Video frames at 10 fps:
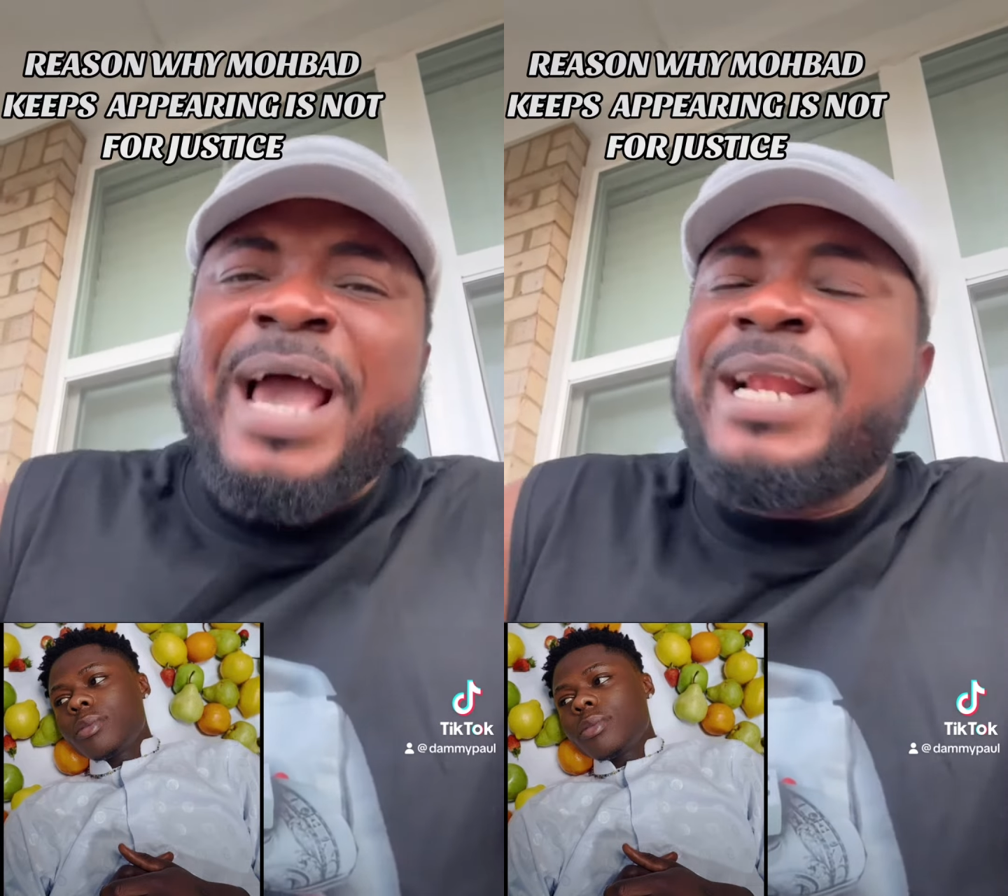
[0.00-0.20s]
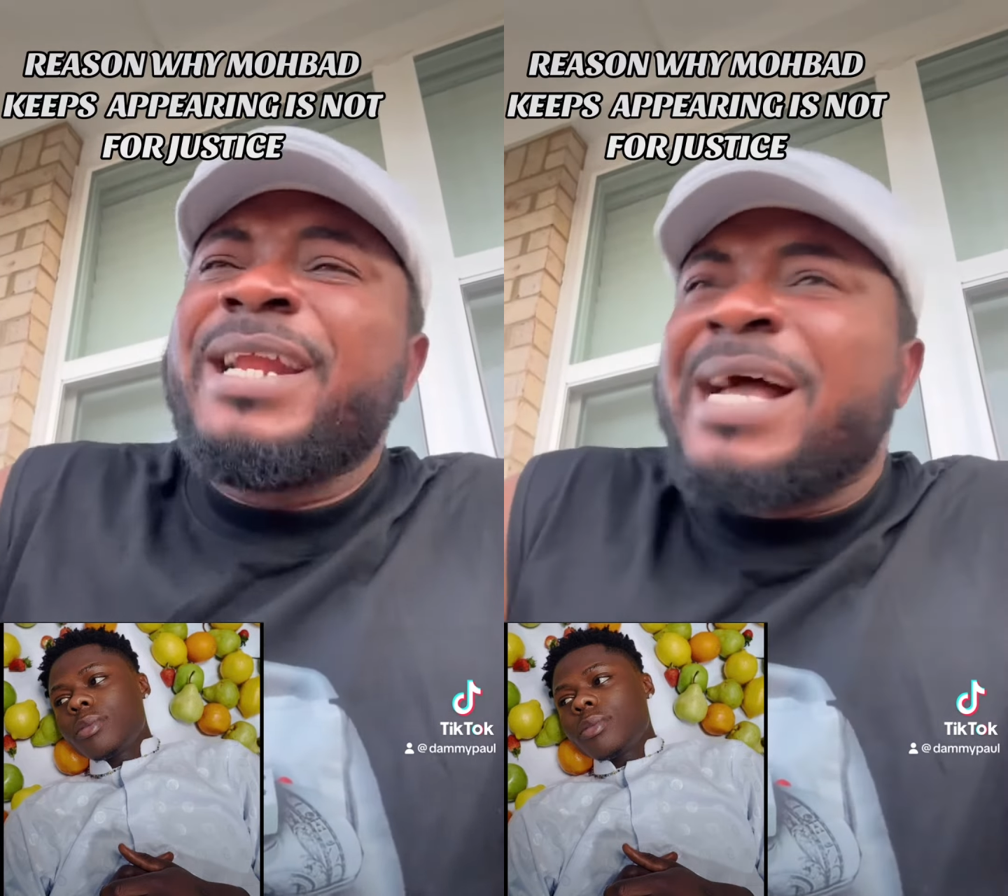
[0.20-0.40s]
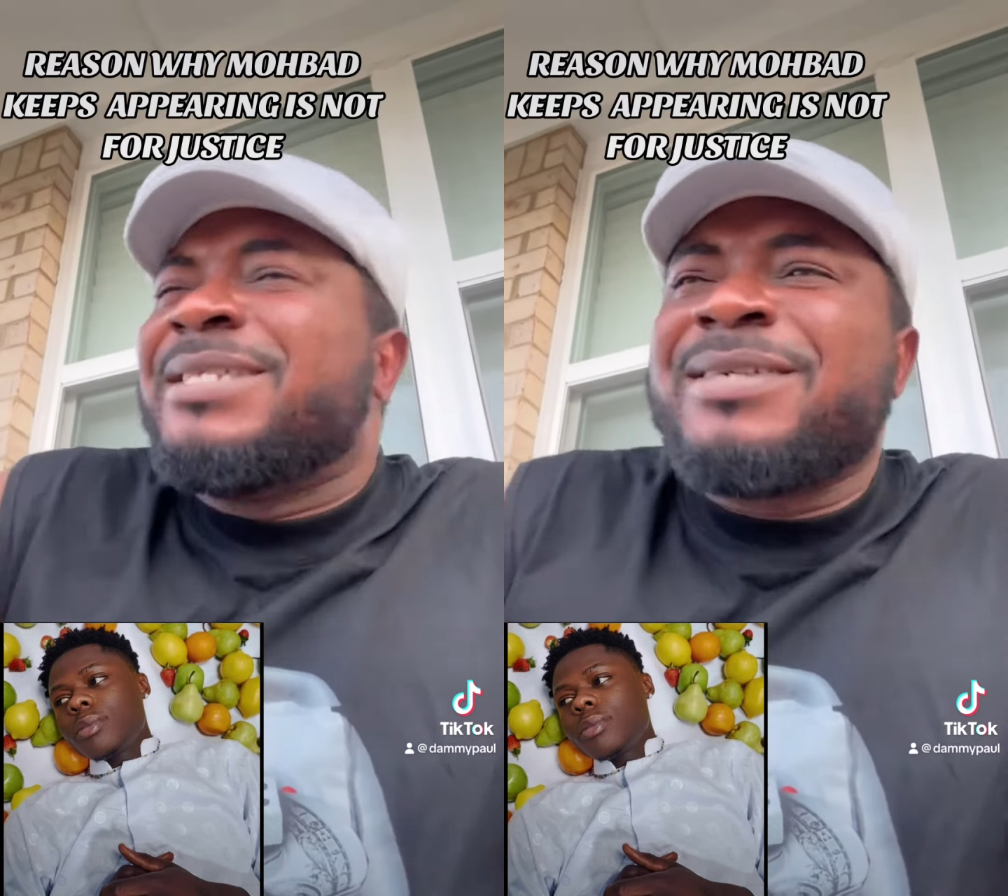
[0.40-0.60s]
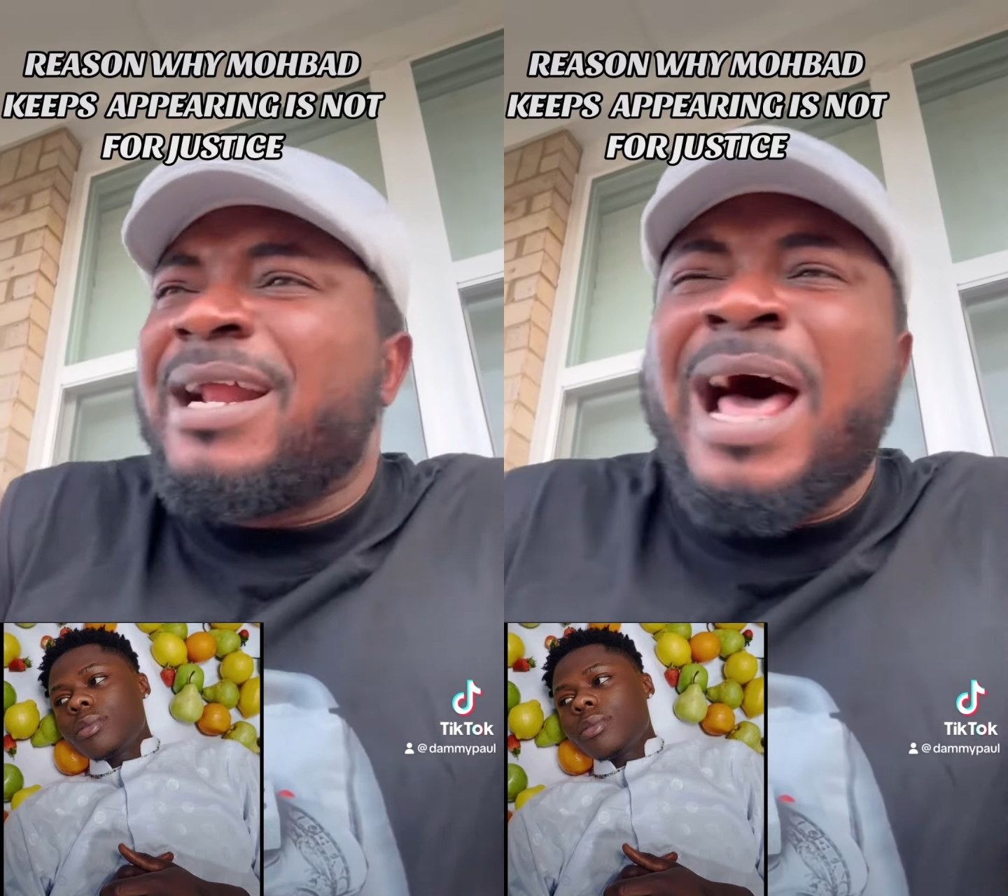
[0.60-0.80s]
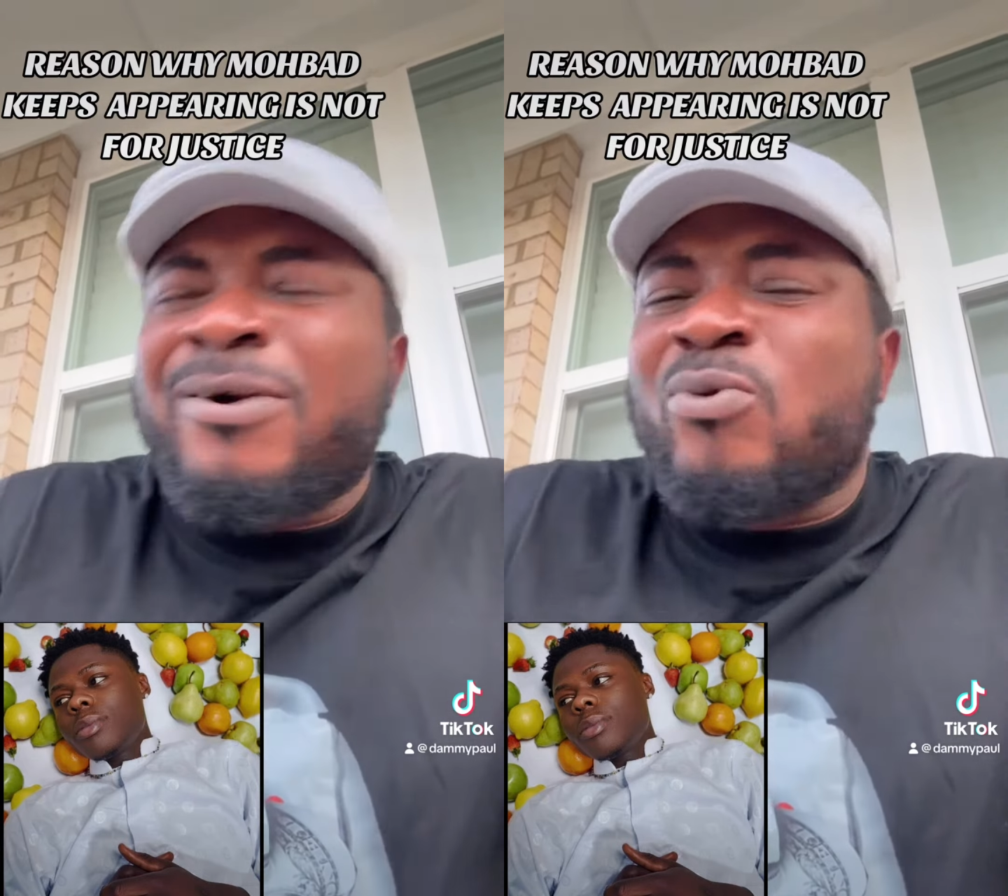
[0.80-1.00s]
any Nigerian
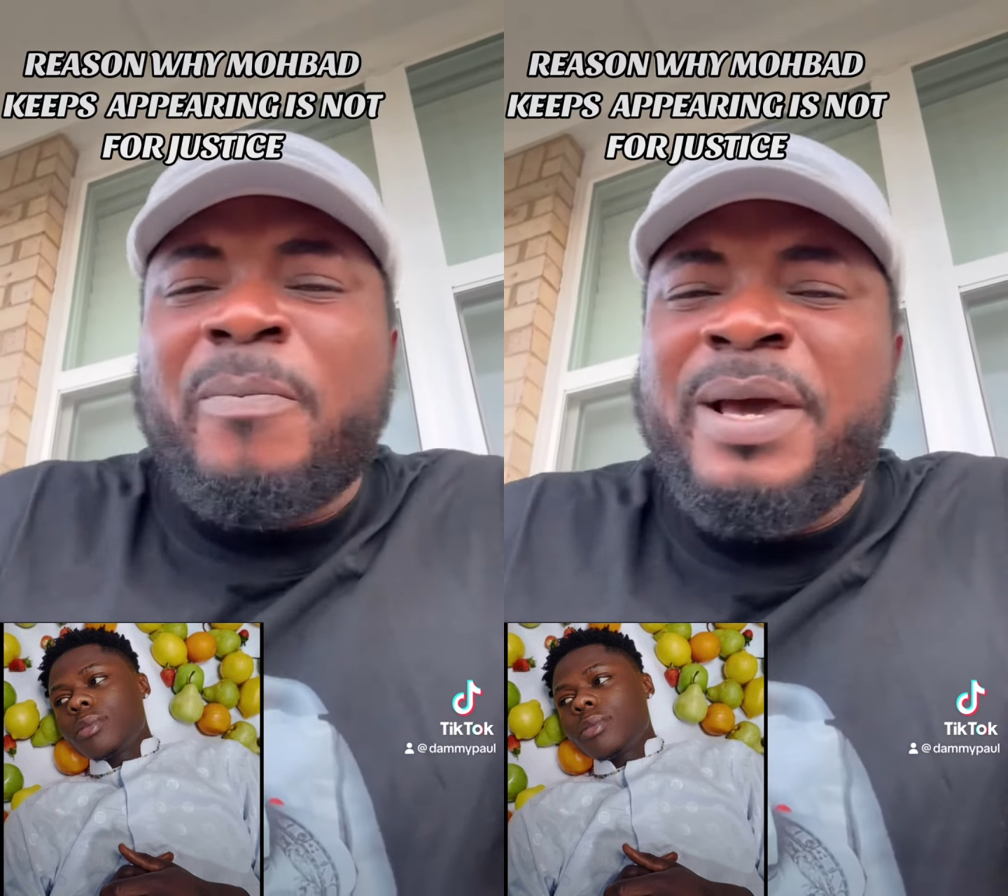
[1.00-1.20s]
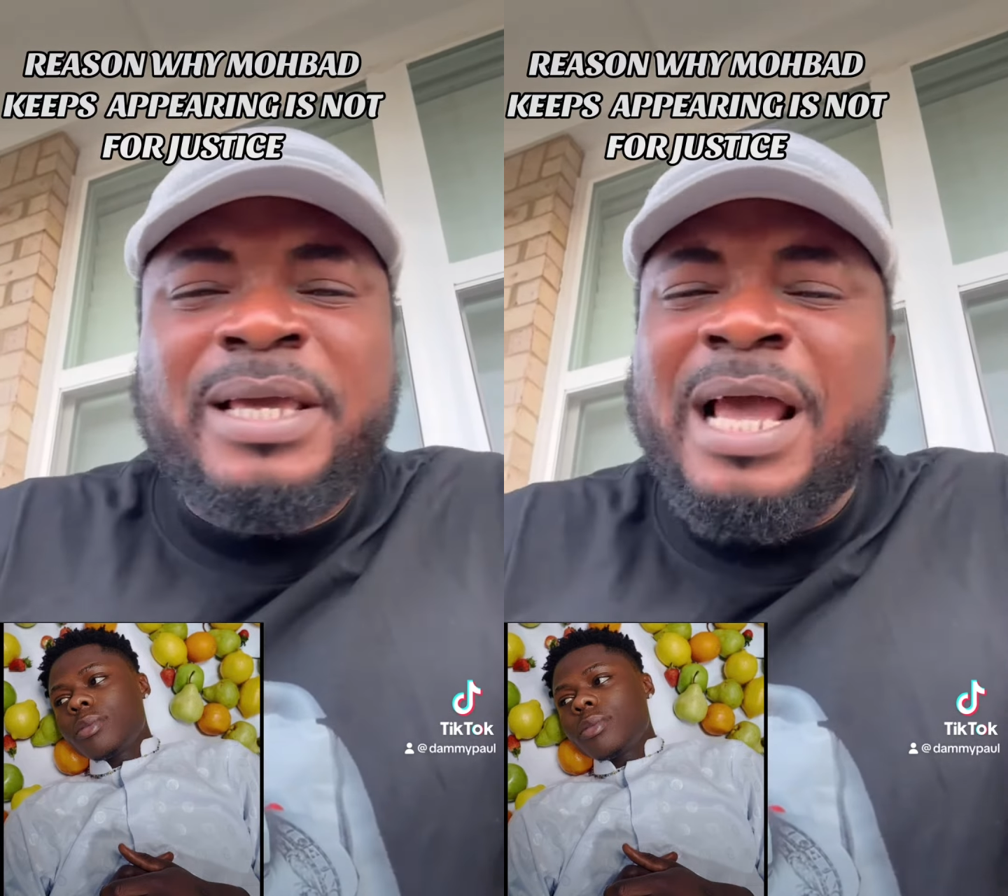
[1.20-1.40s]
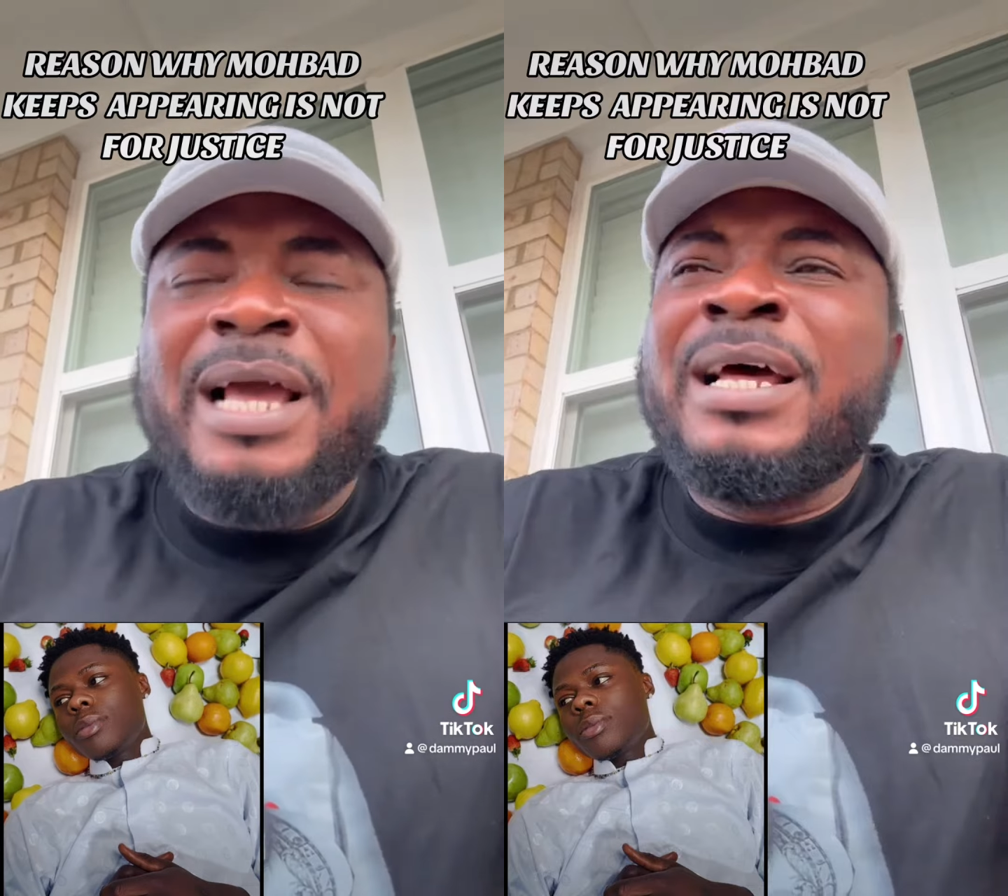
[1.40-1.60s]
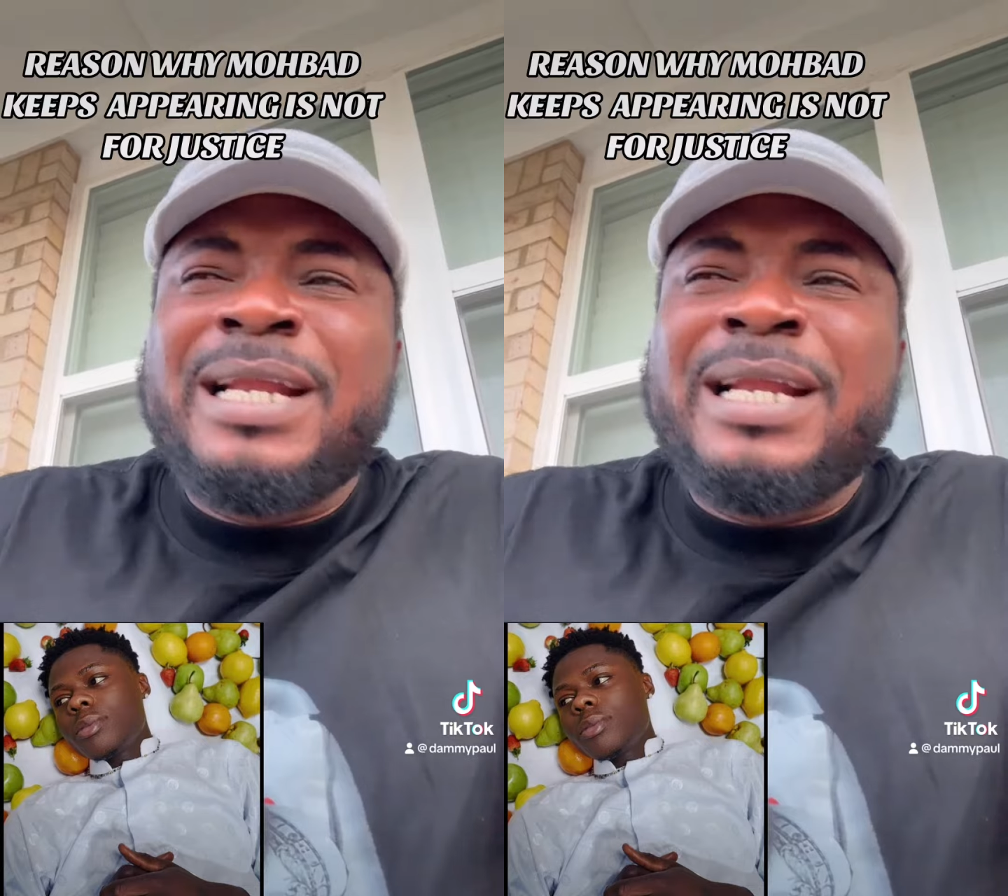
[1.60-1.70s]
actor ben